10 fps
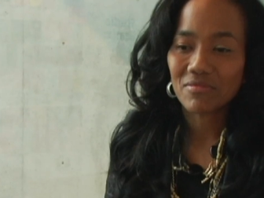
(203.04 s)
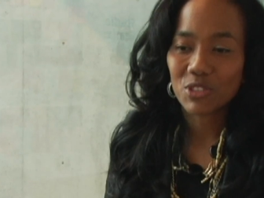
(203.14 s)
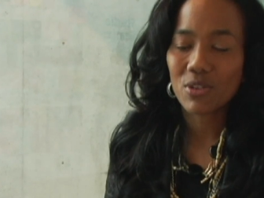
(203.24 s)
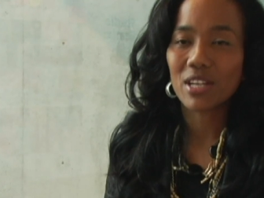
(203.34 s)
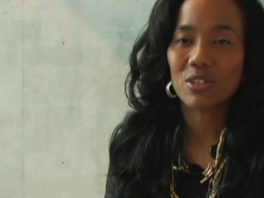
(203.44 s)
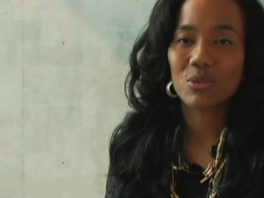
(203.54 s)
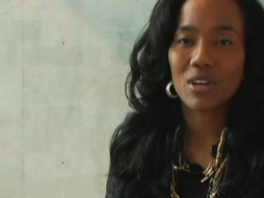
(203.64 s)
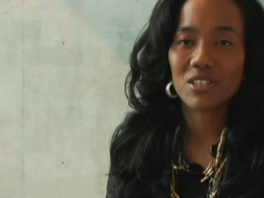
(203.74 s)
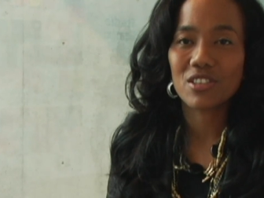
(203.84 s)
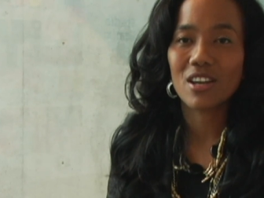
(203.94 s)
try to do
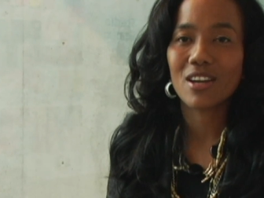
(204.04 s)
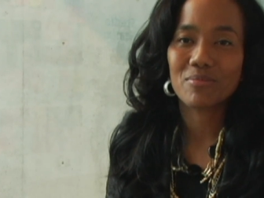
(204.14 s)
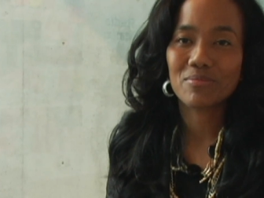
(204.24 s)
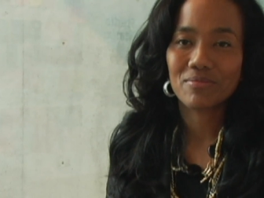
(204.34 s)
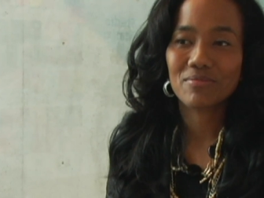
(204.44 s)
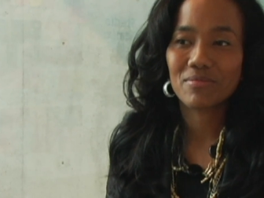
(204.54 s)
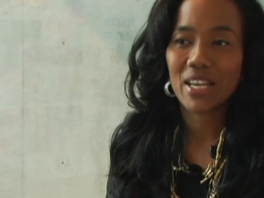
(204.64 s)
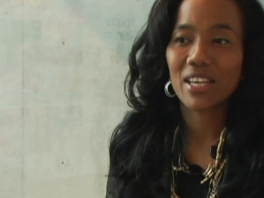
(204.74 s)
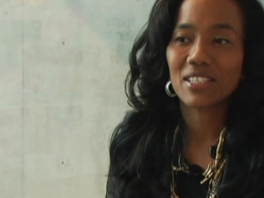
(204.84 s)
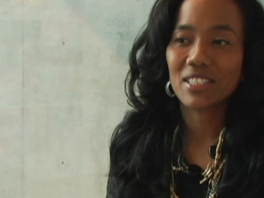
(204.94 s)
our job.
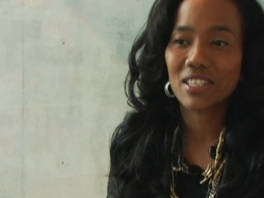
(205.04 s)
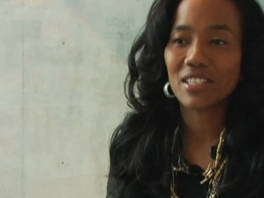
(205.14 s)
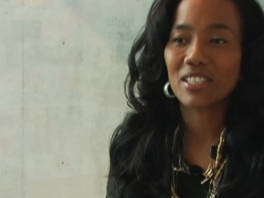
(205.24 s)
And uh,